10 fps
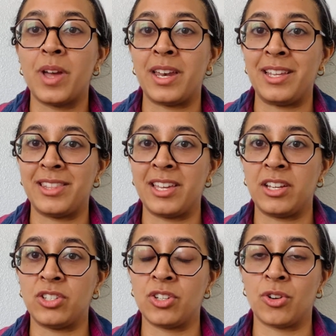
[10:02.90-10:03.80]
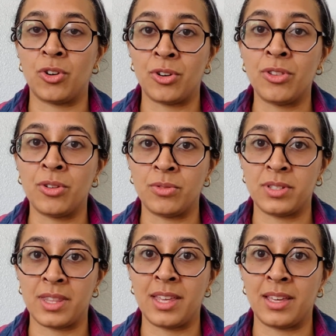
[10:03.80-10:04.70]
anything to earn those
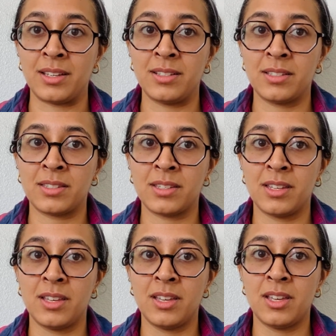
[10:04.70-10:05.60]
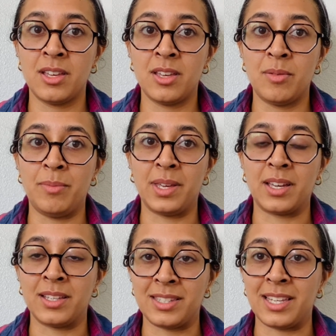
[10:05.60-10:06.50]
things
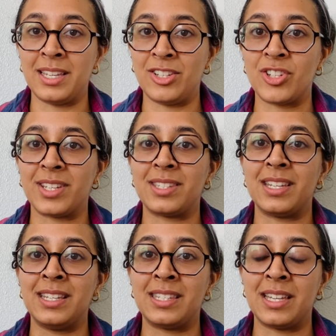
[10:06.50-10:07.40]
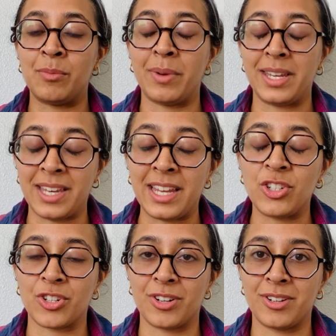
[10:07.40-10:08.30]
because it just is in my
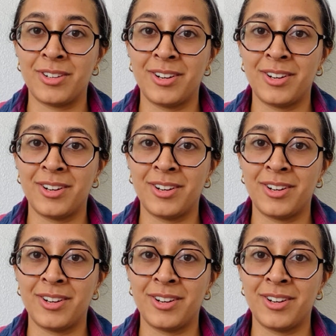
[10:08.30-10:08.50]
nature